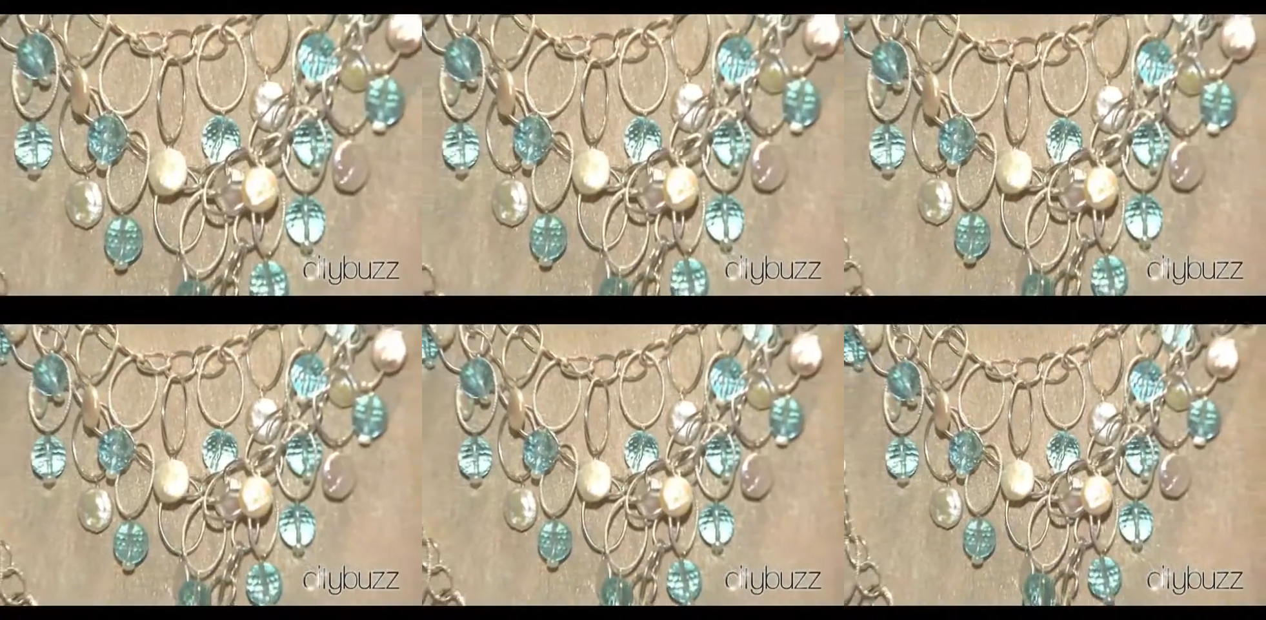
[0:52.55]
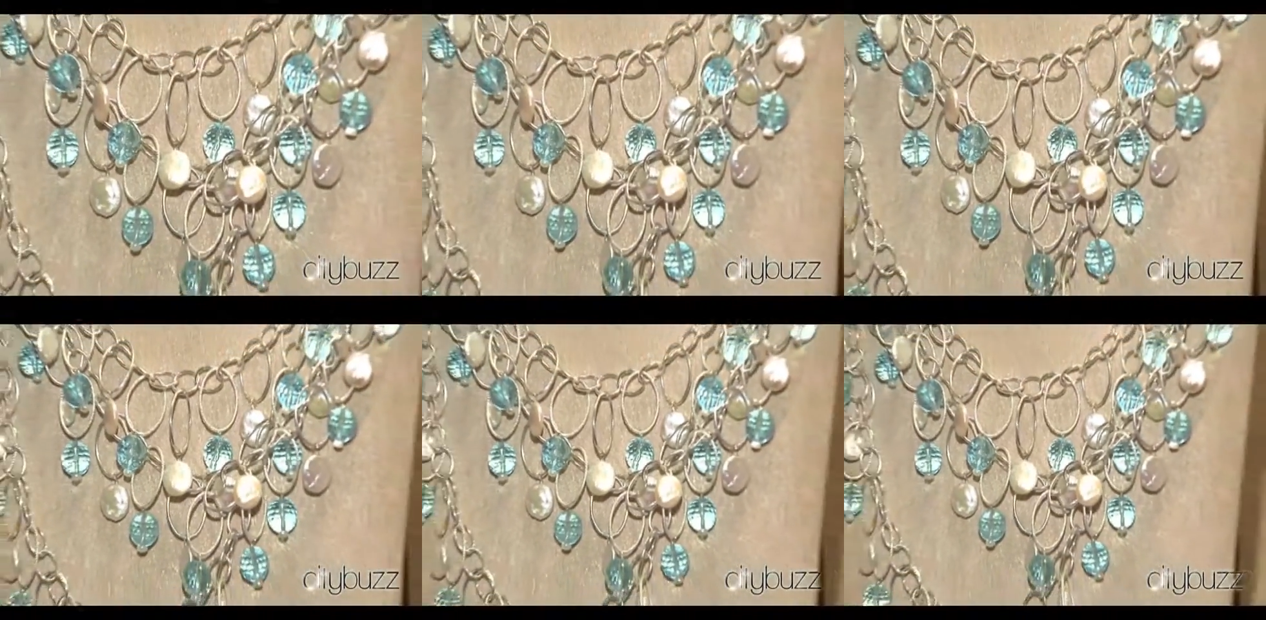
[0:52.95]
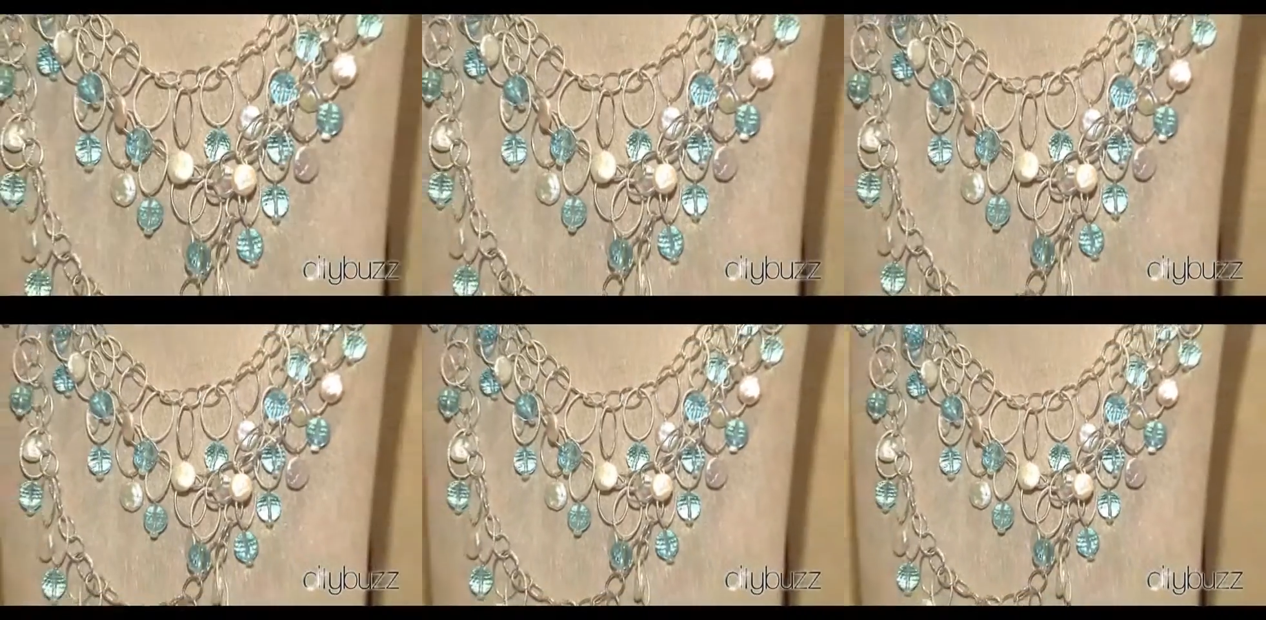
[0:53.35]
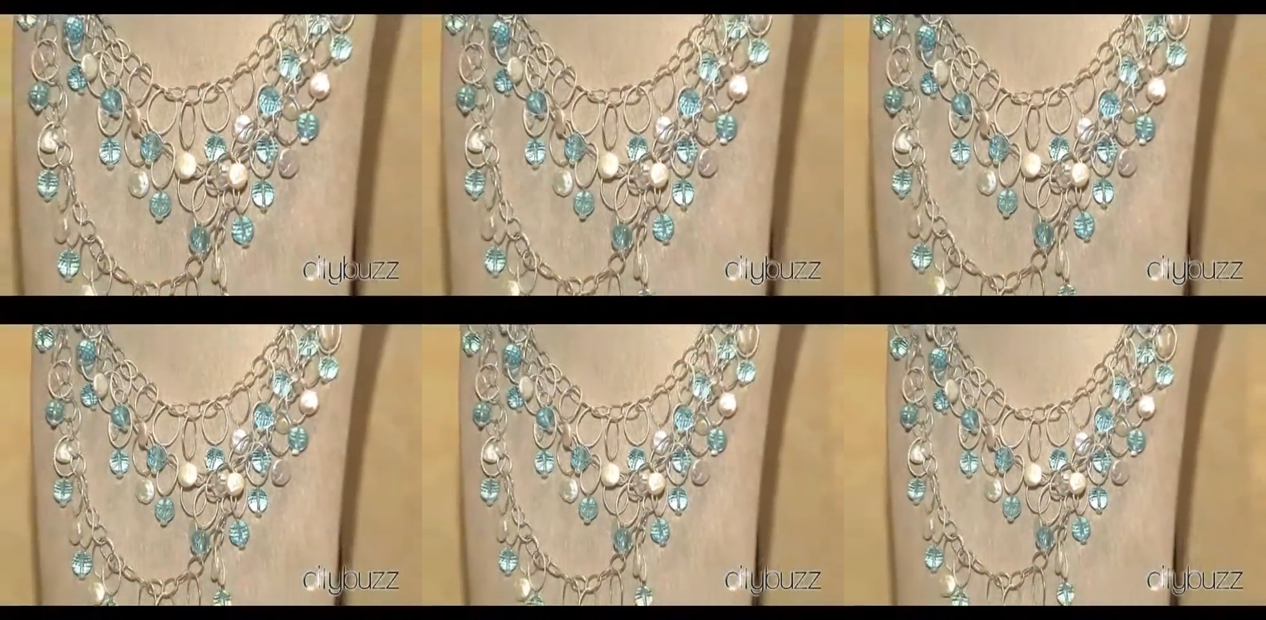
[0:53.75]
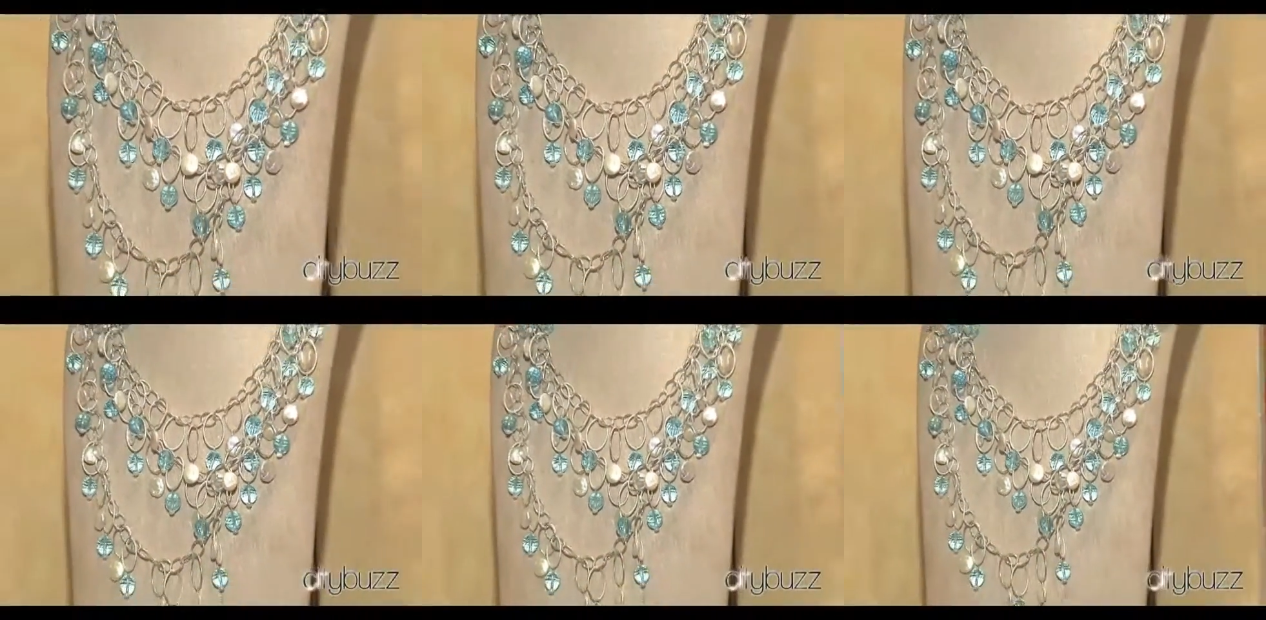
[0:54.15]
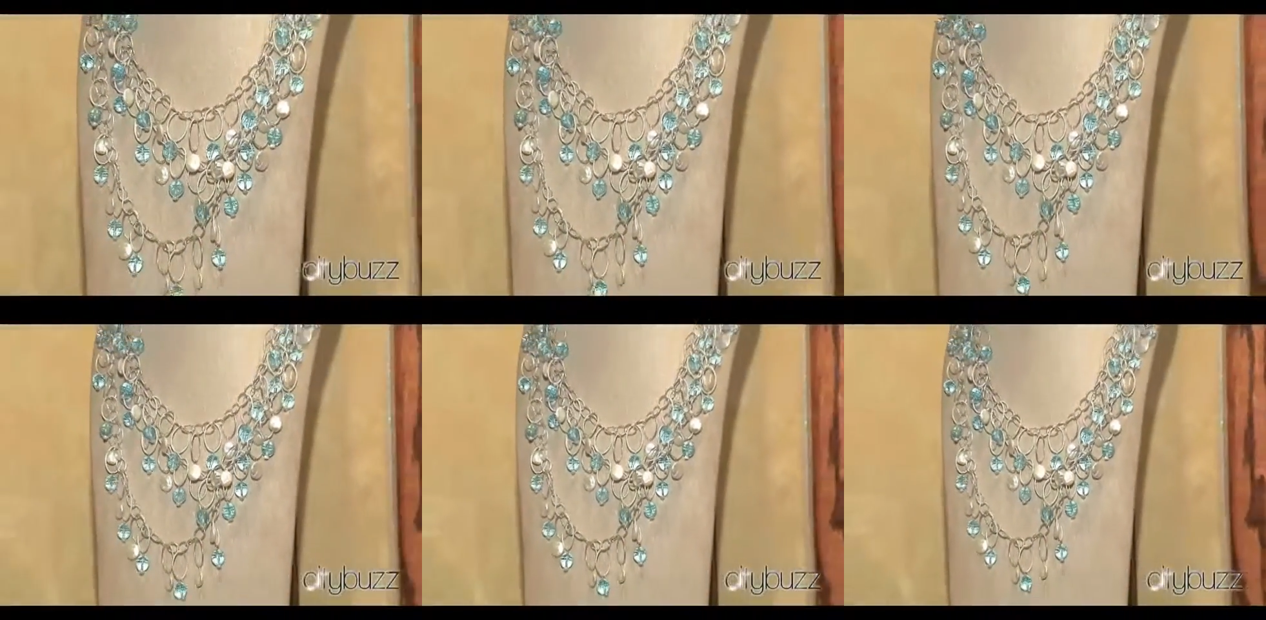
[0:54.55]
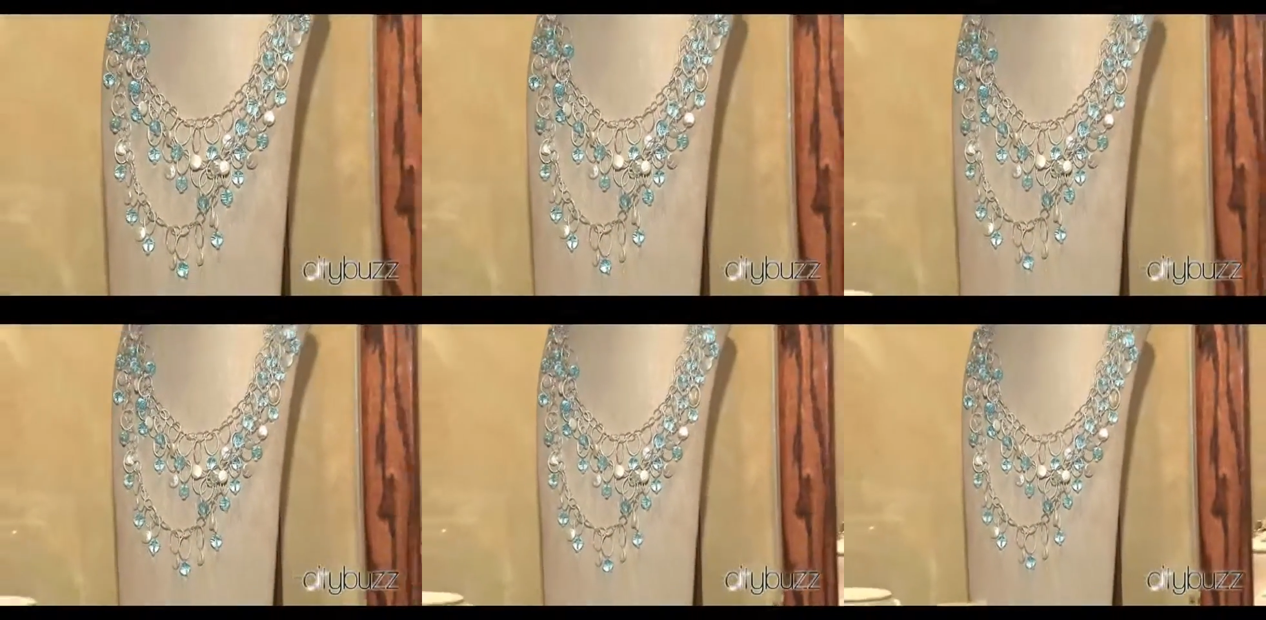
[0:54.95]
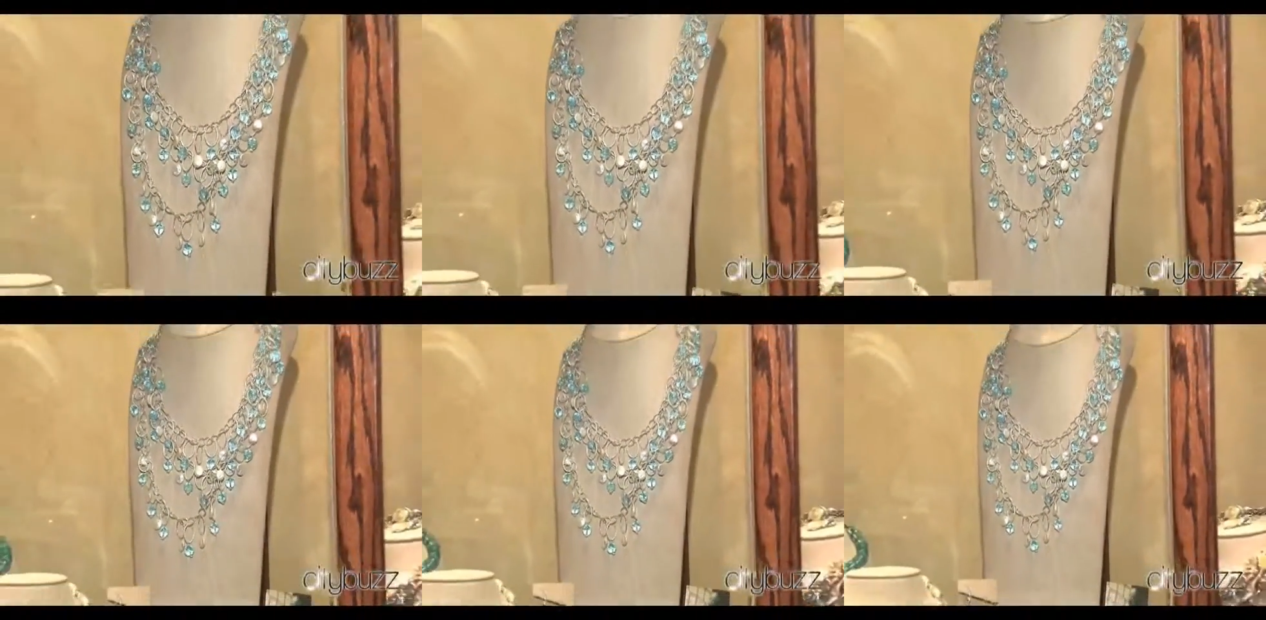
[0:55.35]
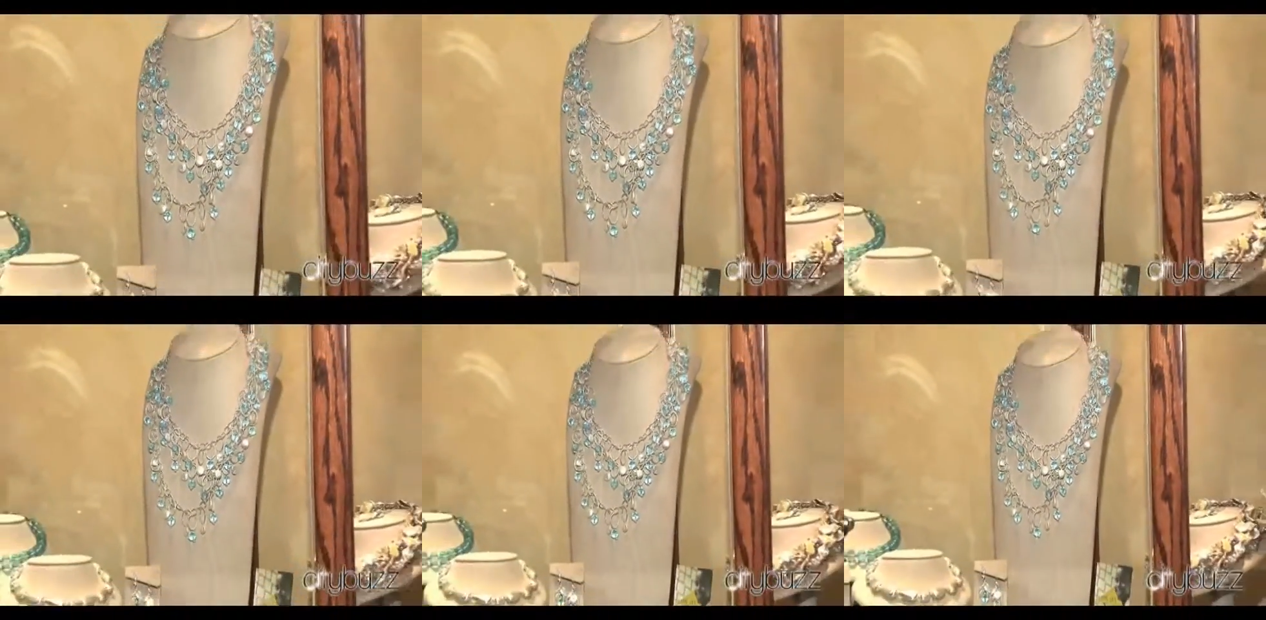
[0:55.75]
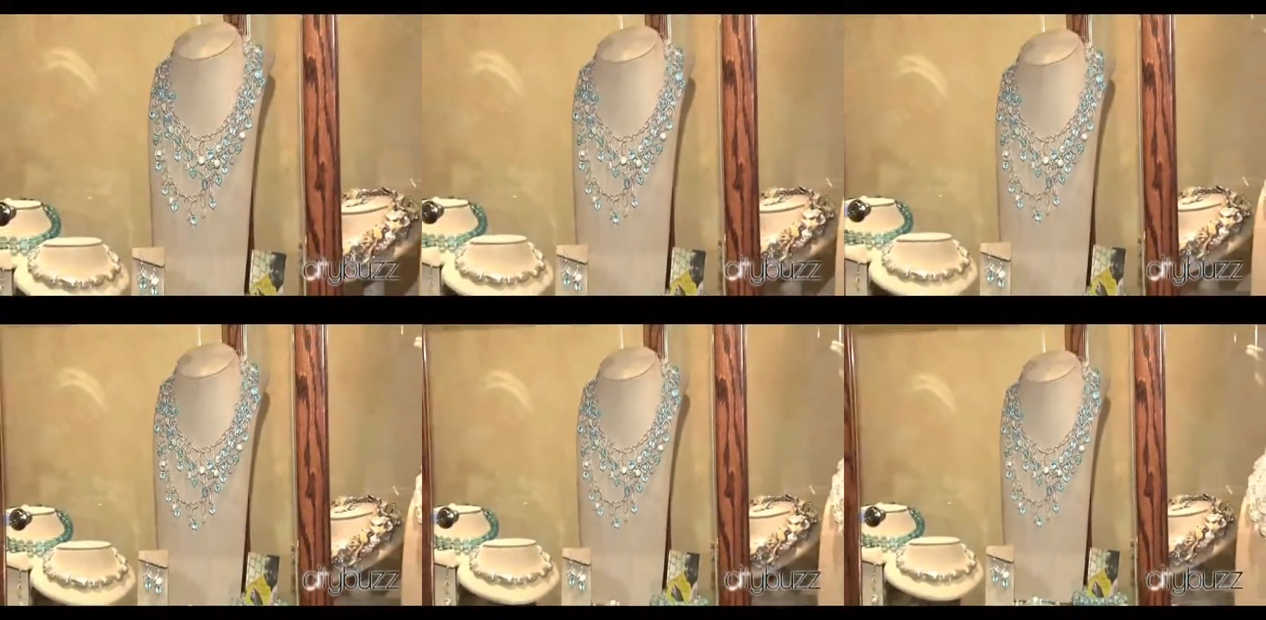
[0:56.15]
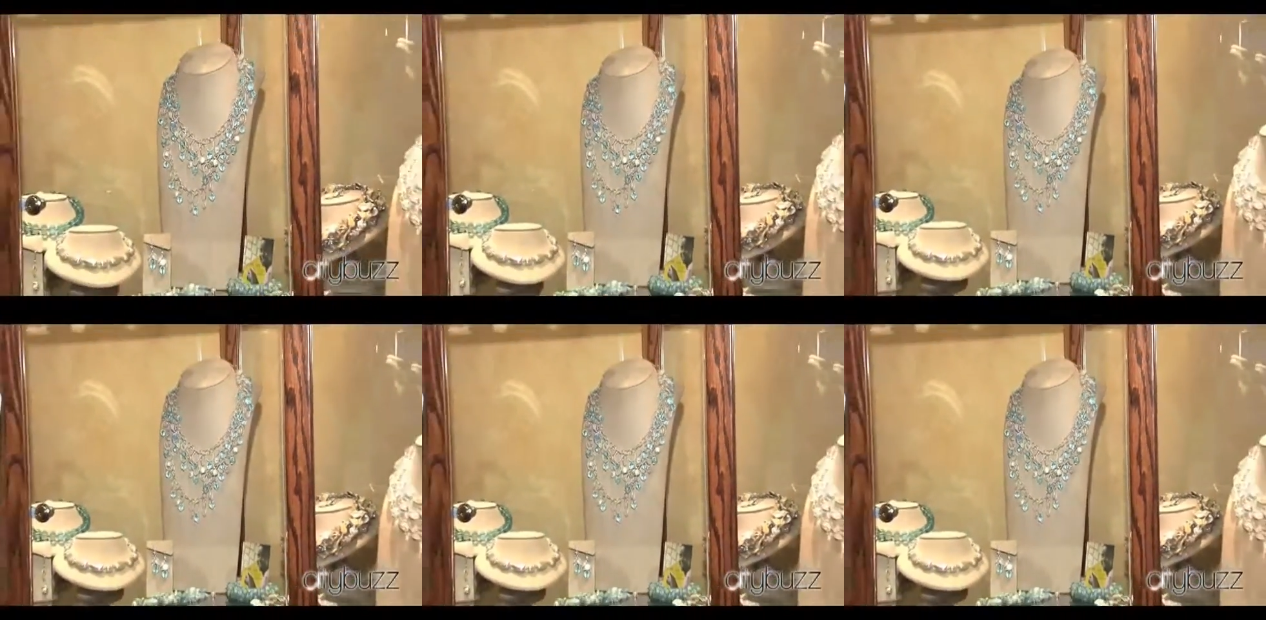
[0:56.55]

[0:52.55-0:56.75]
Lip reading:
No face is visible, so there are no lips to read.